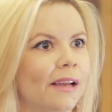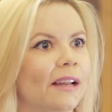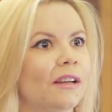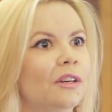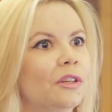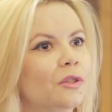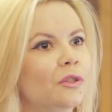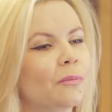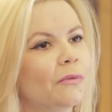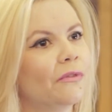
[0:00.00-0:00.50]
I,
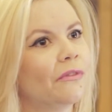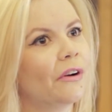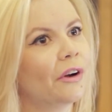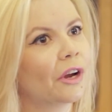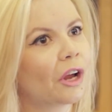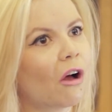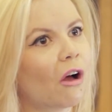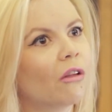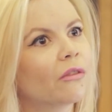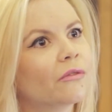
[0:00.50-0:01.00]
learned to be
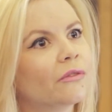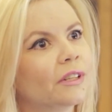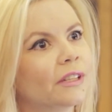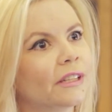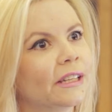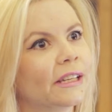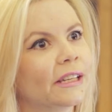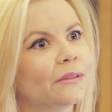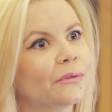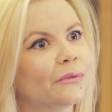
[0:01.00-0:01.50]
very
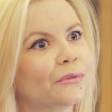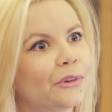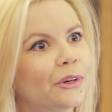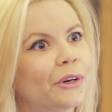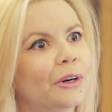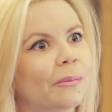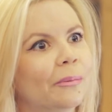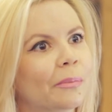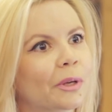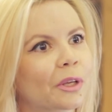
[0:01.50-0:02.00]
confident and
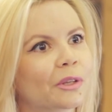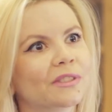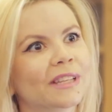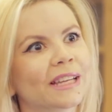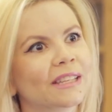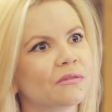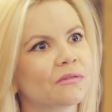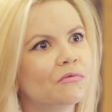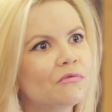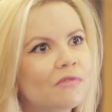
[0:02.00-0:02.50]
firm because
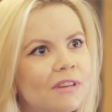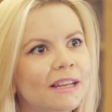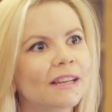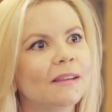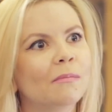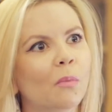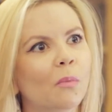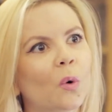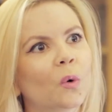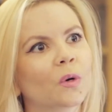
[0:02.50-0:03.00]
that's
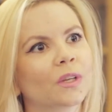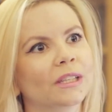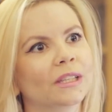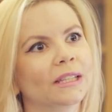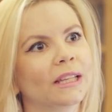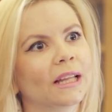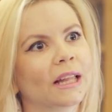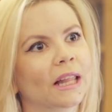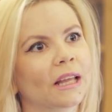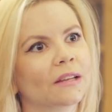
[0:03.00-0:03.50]
really important
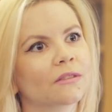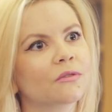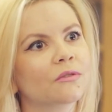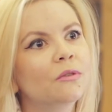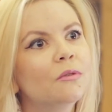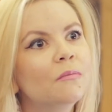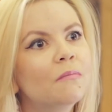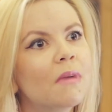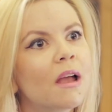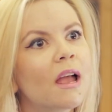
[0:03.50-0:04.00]
in the
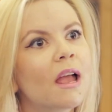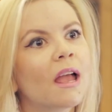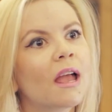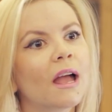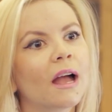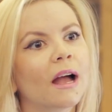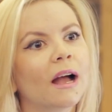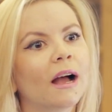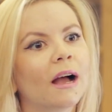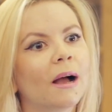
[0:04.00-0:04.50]
classroom.
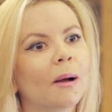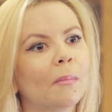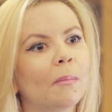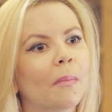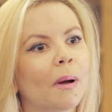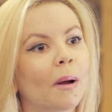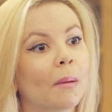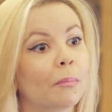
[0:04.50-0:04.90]
Um,